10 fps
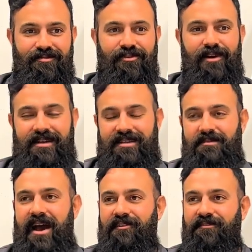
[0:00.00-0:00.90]
crazy
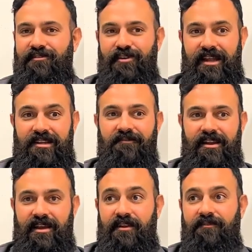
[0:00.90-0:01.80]
amount of
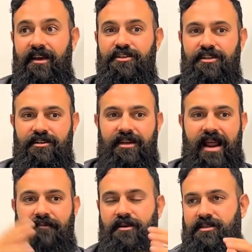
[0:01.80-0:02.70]
creativity and innovation you can
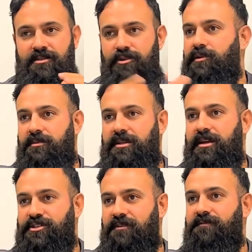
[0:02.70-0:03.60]
have because there's no
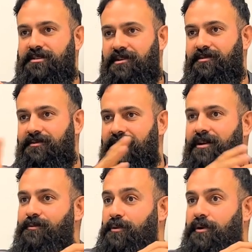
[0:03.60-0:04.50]
limitation of physical.
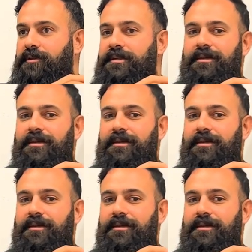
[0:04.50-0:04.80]
Yeah.